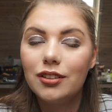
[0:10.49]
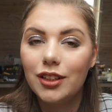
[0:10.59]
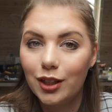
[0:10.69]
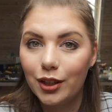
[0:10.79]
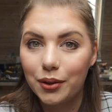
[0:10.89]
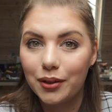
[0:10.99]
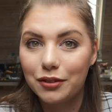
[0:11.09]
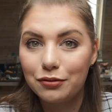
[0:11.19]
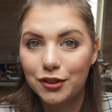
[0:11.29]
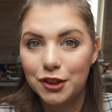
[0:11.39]

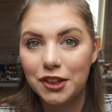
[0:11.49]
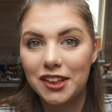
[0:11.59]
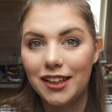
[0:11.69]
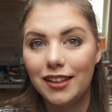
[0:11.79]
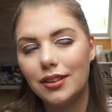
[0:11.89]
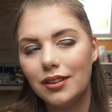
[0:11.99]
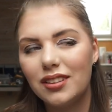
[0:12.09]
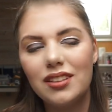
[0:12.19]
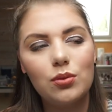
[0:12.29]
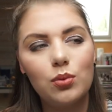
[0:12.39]
decluttering for today.
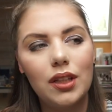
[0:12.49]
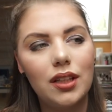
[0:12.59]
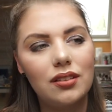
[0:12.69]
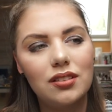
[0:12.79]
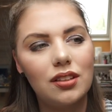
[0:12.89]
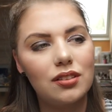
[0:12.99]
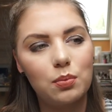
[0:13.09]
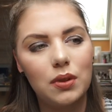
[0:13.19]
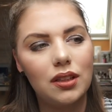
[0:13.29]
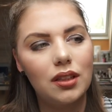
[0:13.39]
This week has
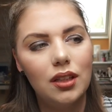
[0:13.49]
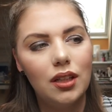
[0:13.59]
just been